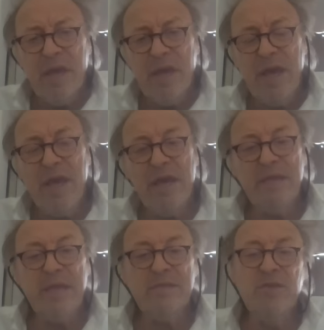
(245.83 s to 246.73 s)
And
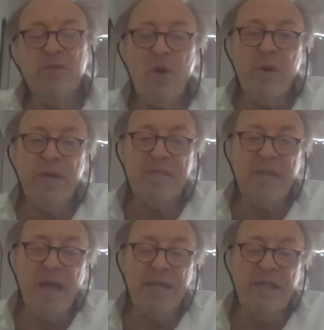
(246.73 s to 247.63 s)
as you know, is
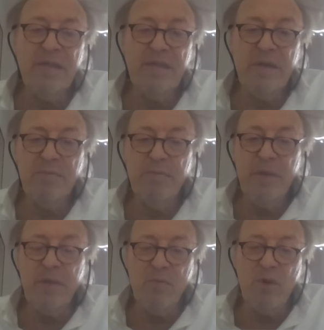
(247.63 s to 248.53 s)
I did uh,
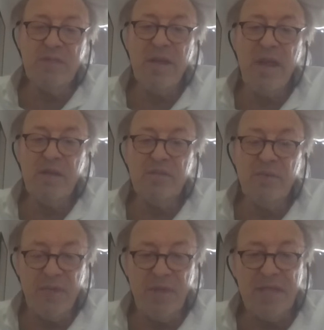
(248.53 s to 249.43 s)
build war cycles
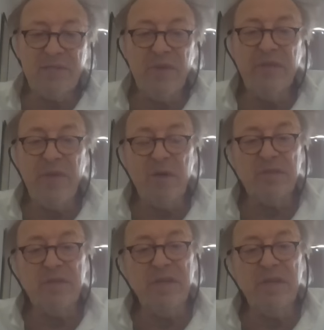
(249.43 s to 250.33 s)
of the last three
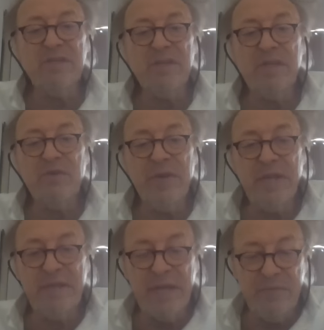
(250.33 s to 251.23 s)
thousand years. And
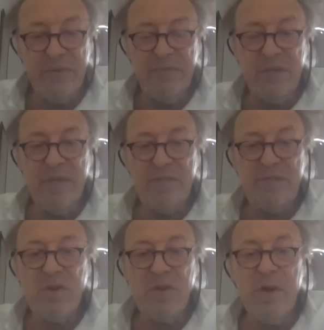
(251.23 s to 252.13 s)
already ten, fifteen years
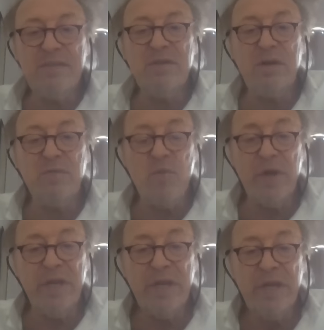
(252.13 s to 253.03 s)
ago, I started
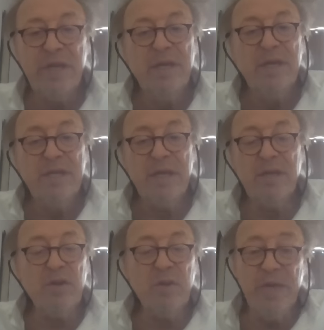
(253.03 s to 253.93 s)
warning that there
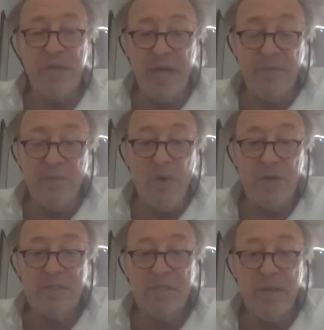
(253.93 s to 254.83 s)
are going to be a lot of
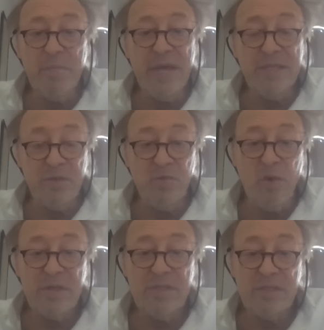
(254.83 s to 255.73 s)
wars and major
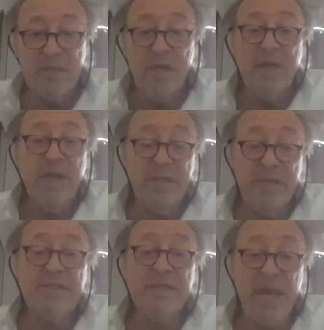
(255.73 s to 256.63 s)
wars. And
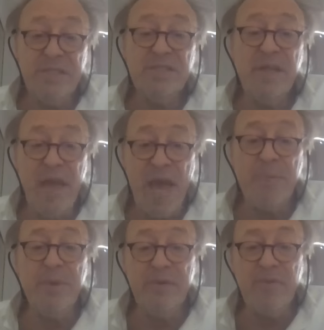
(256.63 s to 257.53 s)
that's actually
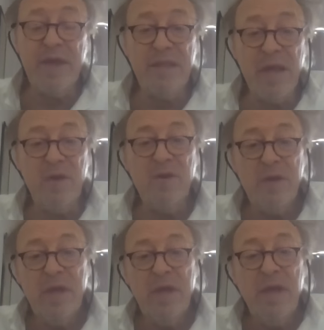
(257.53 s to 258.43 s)
happening right now.
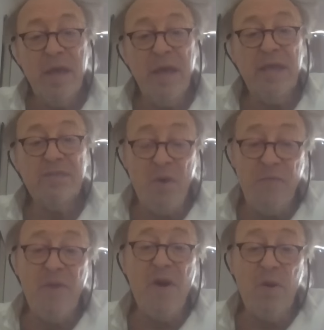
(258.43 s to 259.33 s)
Uh, so
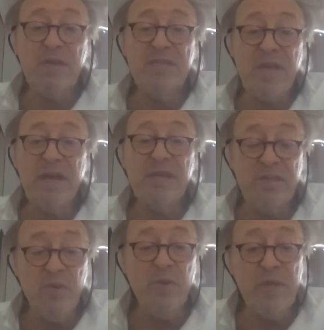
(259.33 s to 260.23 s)
far, all the
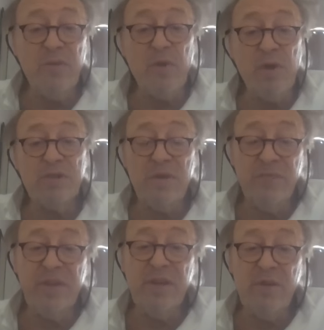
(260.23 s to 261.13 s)
cycles are doing their work. So I'm
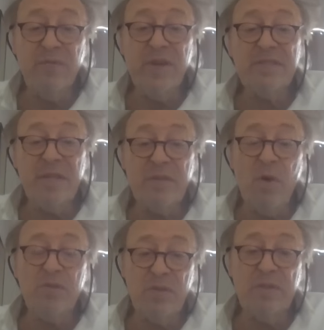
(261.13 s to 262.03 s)
really convinced that
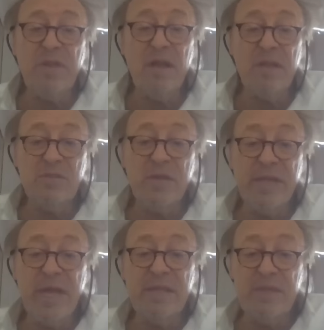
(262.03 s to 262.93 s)
also the dollar is going to
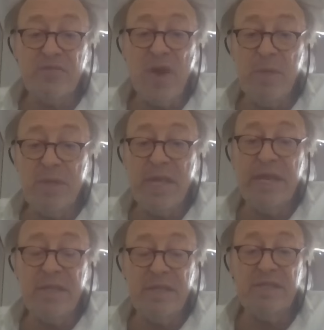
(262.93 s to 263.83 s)
get in trouble
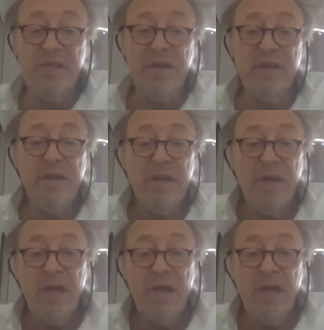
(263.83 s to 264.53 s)
later this year.